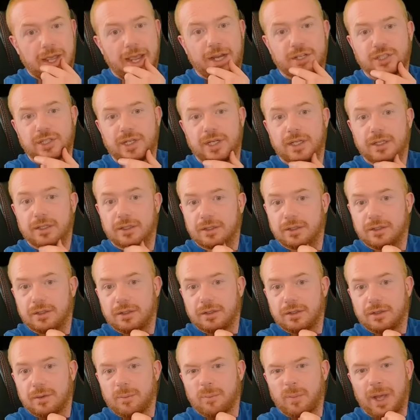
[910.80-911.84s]
Actually,
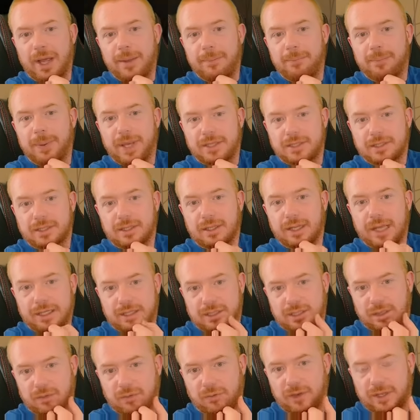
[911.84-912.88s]
my best
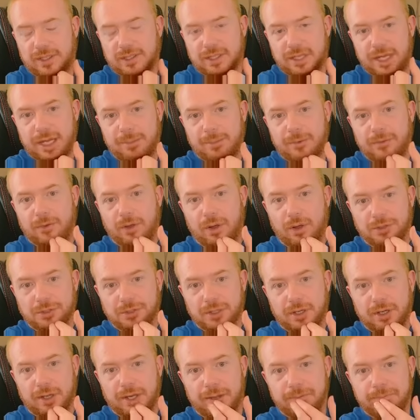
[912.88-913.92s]
classic fix game of all
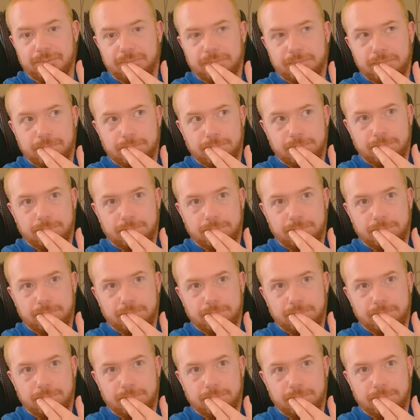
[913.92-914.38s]
time